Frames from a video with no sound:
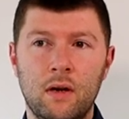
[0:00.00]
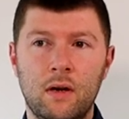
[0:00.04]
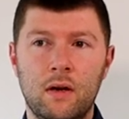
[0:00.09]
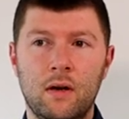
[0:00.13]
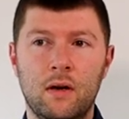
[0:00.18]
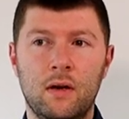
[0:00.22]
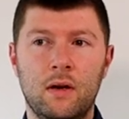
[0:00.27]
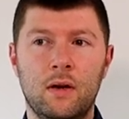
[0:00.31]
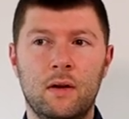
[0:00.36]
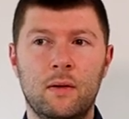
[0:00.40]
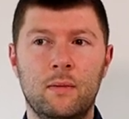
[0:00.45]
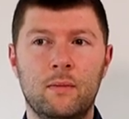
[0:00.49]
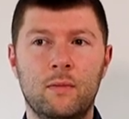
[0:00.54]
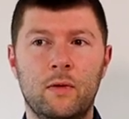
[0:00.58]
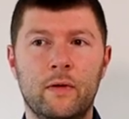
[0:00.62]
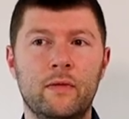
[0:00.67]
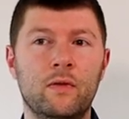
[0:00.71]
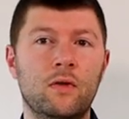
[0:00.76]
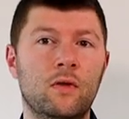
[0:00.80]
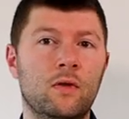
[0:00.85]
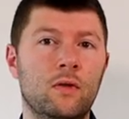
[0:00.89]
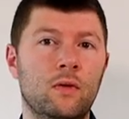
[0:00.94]
um,
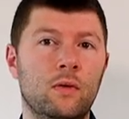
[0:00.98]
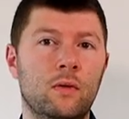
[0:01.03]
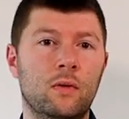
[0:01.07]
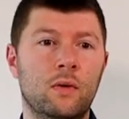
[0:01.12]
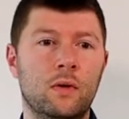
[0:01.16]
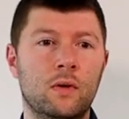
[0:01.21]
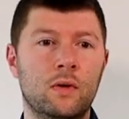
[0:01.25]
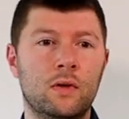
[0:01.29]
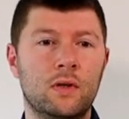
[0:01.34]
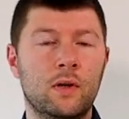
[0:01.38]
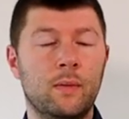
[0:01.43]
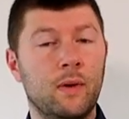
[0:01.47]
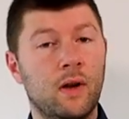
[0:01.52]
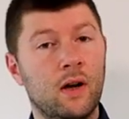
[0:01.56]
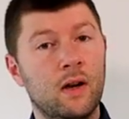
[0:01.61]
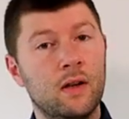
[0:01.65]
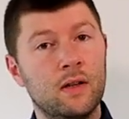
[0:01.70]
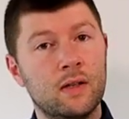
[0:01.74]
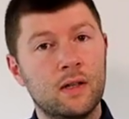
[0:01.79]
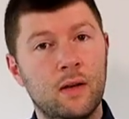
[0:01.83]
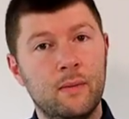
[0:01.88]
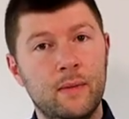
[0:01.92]
with new
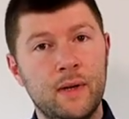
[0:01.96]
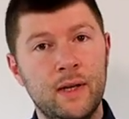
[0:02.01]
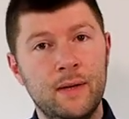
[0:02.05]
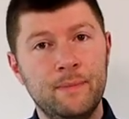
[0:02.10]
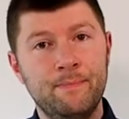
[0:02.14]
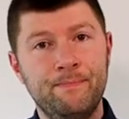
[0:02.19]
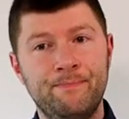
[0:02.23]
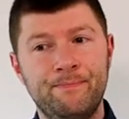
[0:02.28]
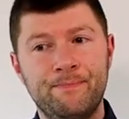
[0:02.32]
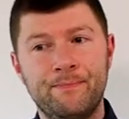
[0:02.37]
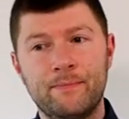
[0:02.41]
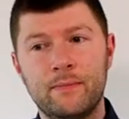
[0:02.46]
suppliers coming in